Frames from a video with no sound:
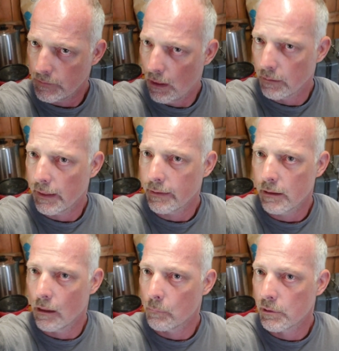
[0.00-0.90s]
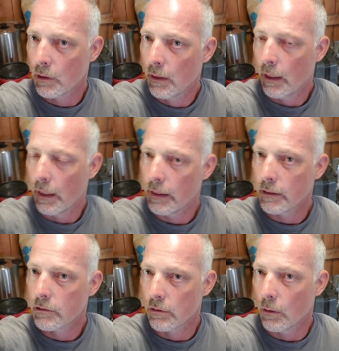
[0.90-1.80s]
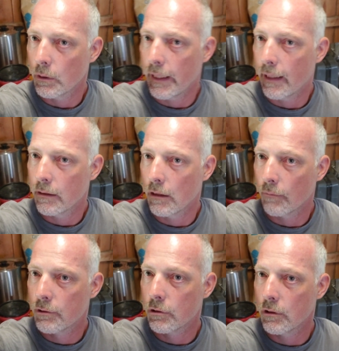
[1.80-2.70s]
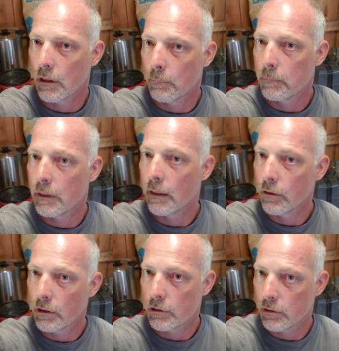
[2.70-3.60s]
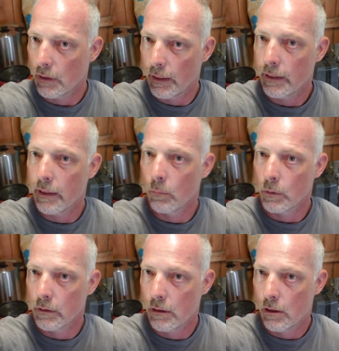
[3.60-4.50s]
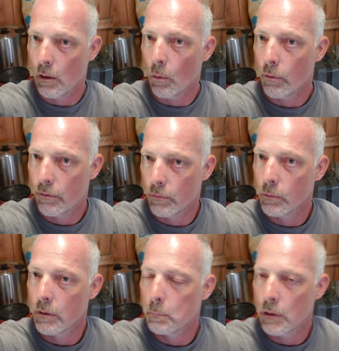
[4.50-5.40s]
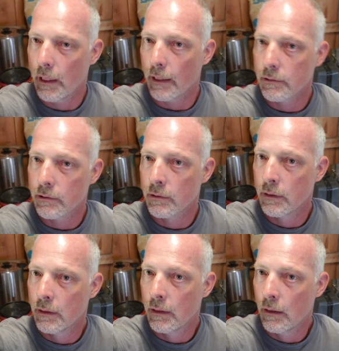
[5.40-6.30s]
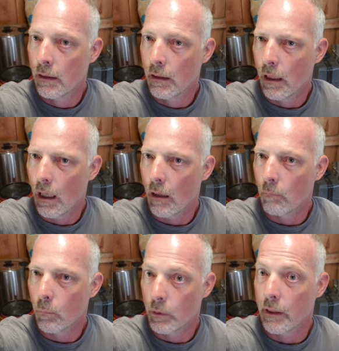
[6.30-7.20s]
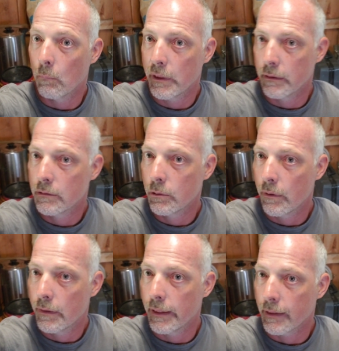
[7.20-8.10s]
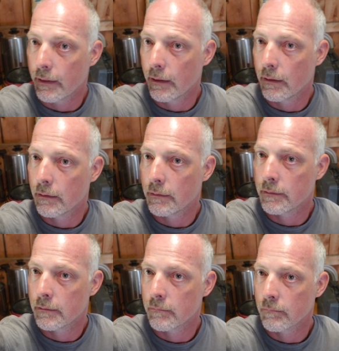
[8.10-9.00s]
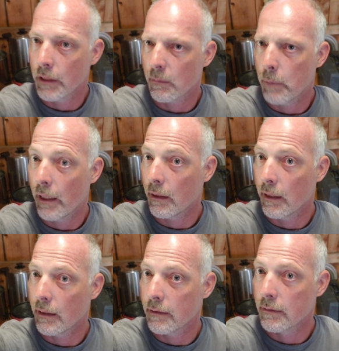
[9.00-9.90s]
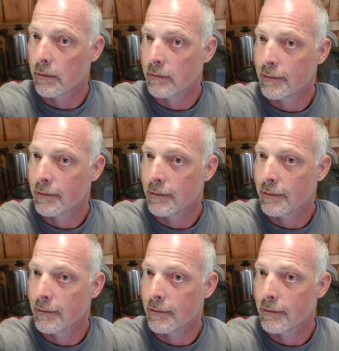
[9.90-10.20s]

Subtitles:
all 9 cups, and then slowly add enough syrup that looks like it would go through the press without being too thick, like pancakes.